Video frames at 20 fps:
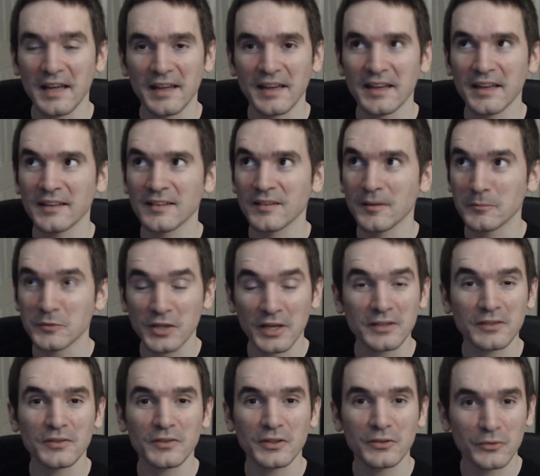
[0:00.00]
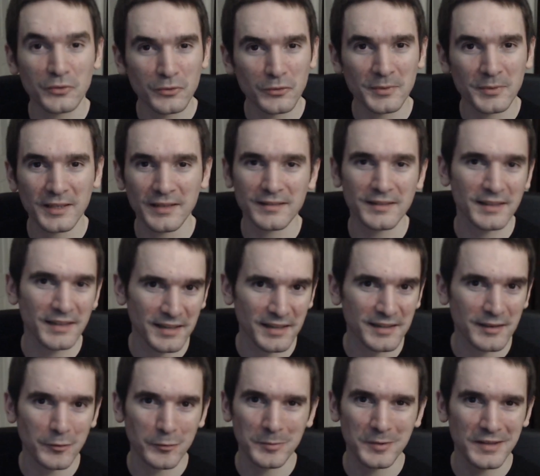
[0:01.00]
objectively true, because again, that
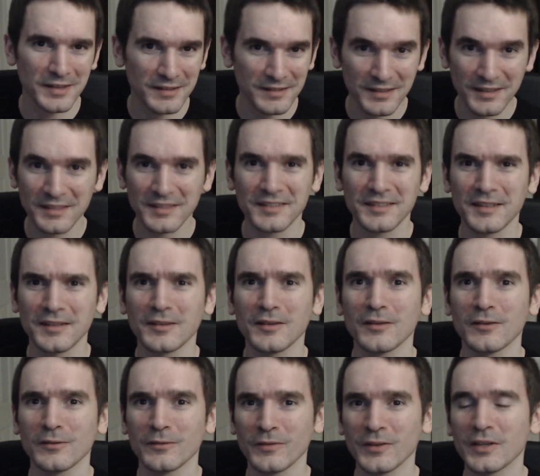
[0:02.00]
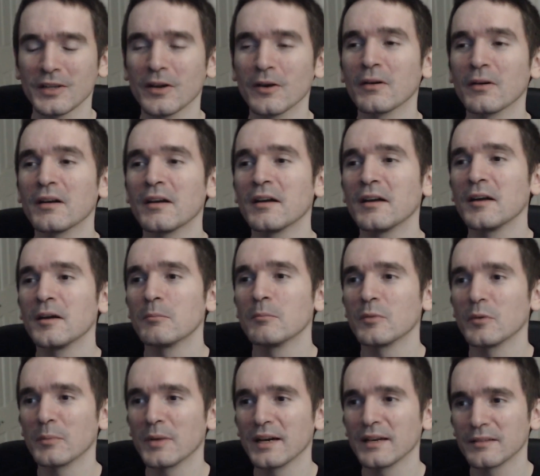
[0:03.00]
would be the antithesis of this video, but
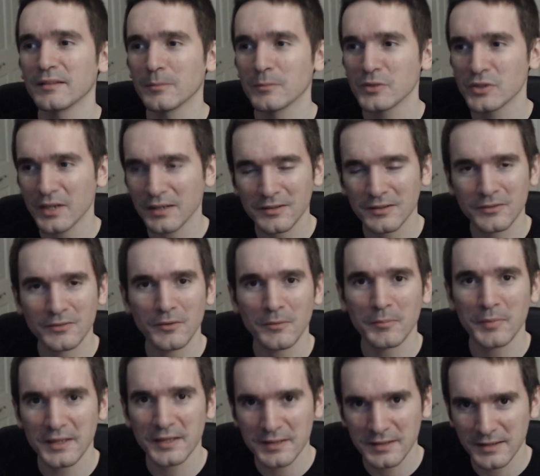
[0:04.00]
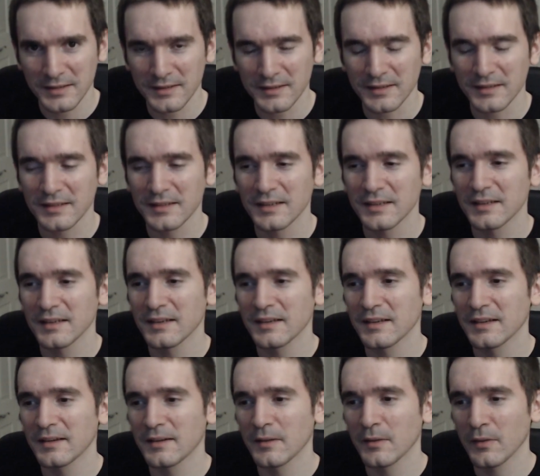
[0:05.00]
my subjective opinion
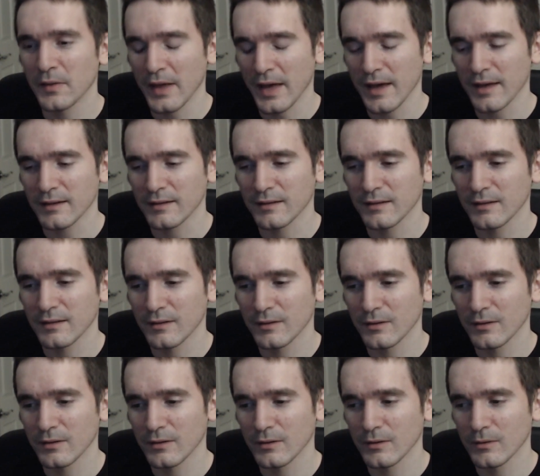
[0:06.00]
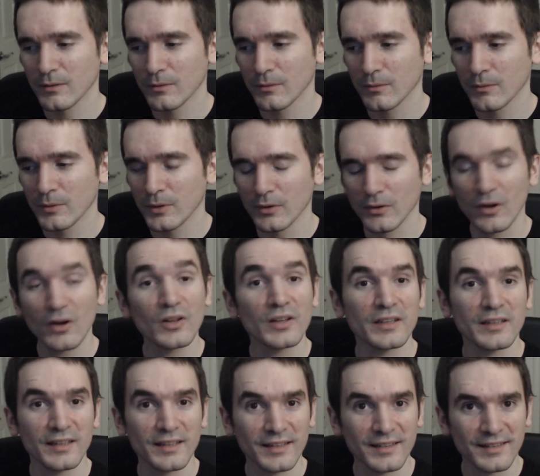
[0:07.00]
that we are all
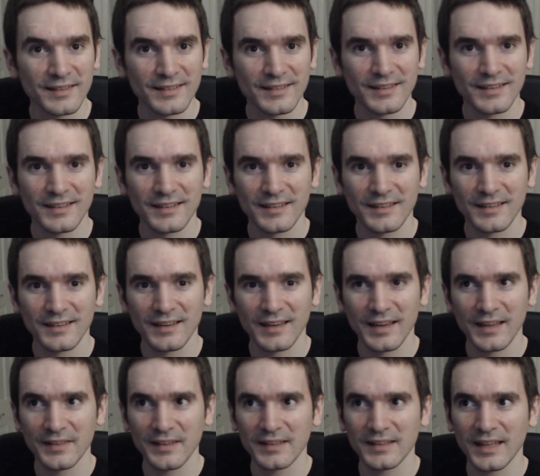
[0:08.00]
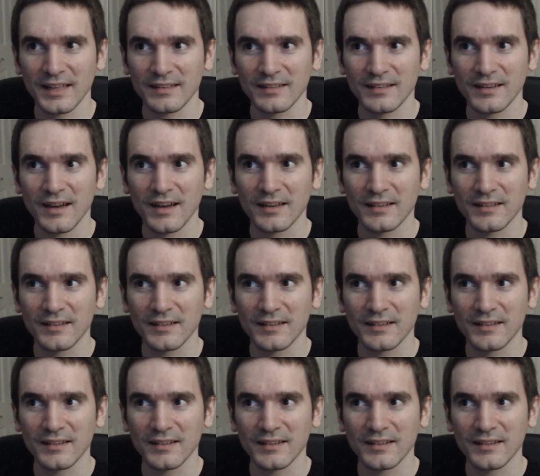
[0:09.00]
idiots, and that's not